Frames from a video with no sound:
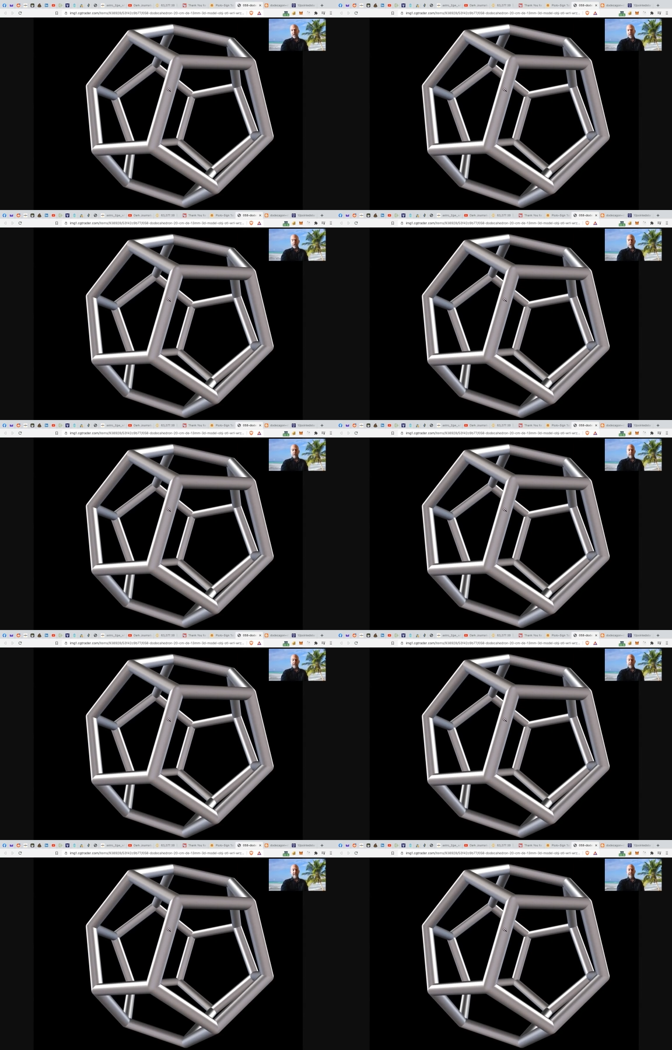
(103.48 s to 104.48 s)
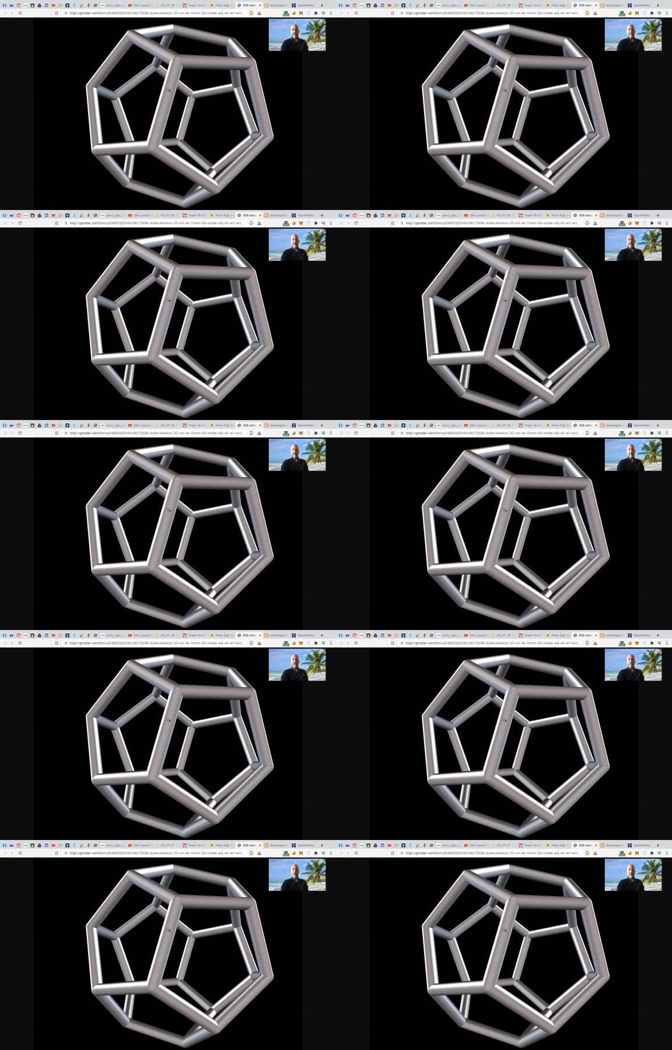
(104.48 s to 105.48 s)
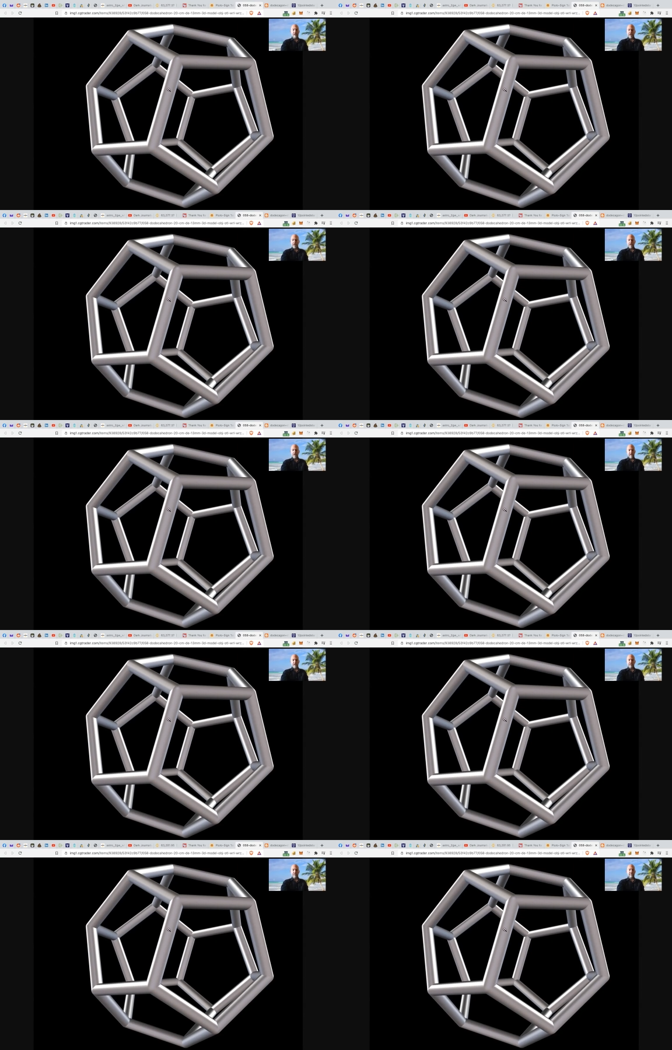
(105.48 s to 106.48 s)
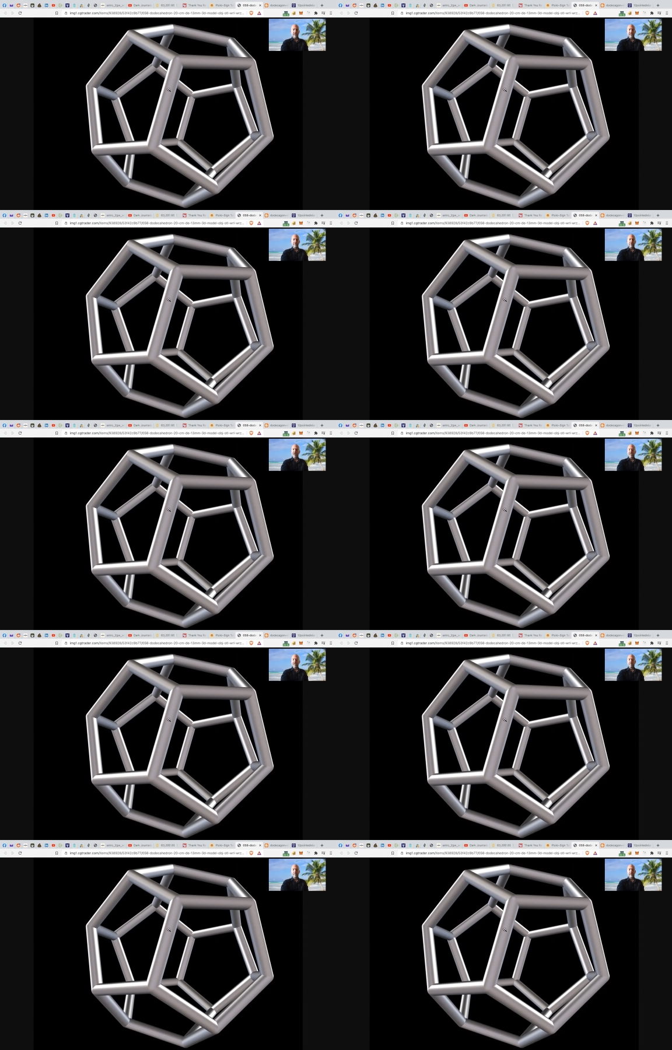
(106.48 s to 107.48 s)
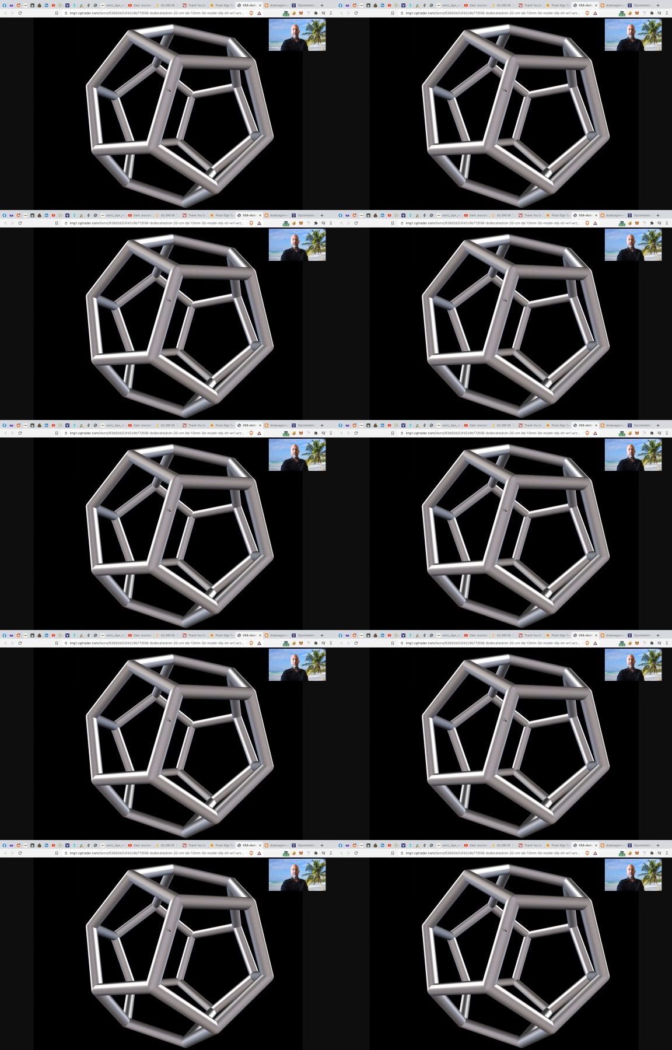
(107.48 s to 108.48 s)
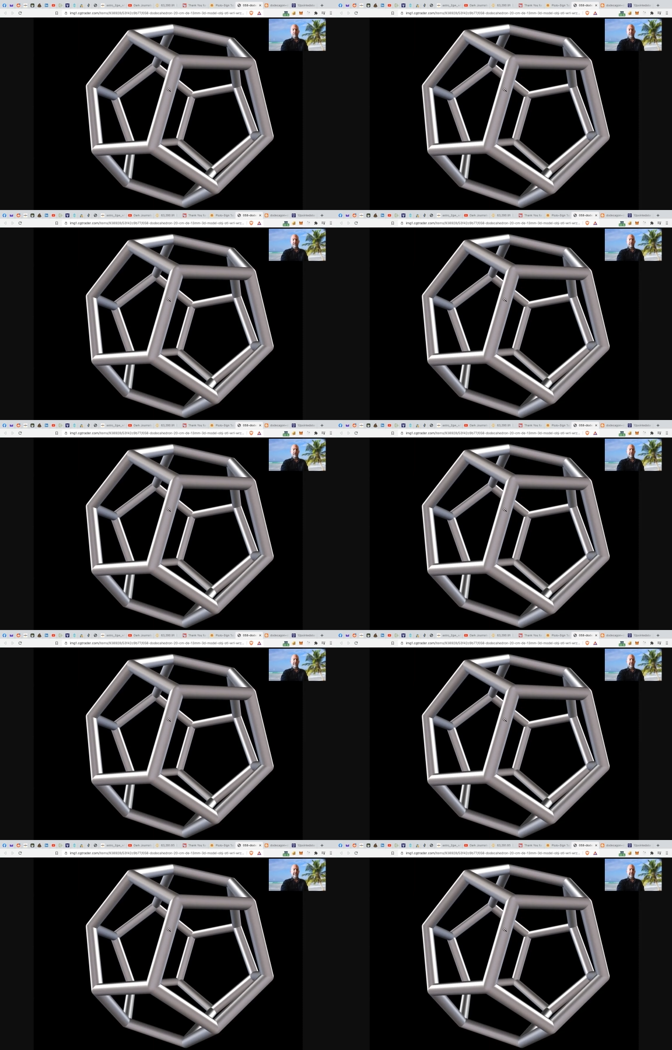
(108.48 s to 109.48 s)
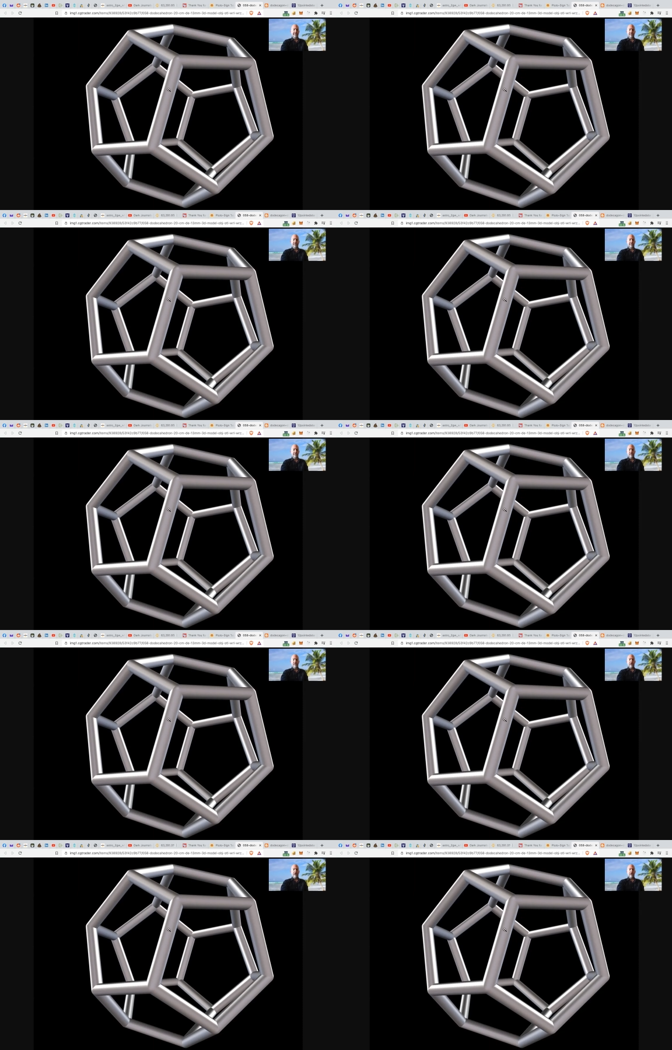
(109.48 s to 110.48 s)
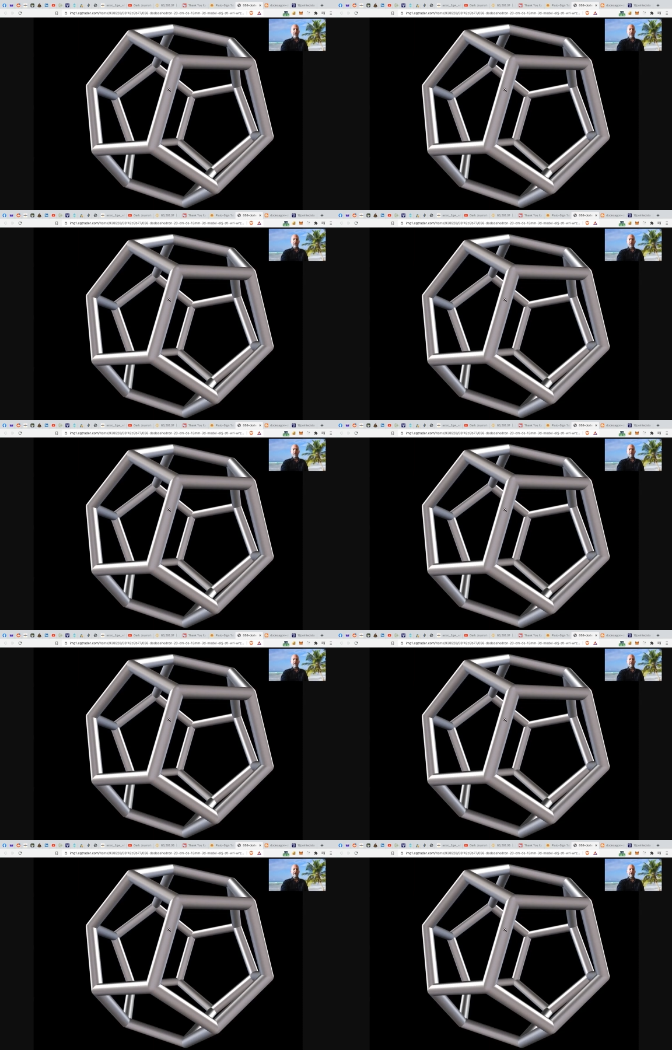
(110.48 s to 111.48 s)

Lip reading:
Nobody's mouth can be seen.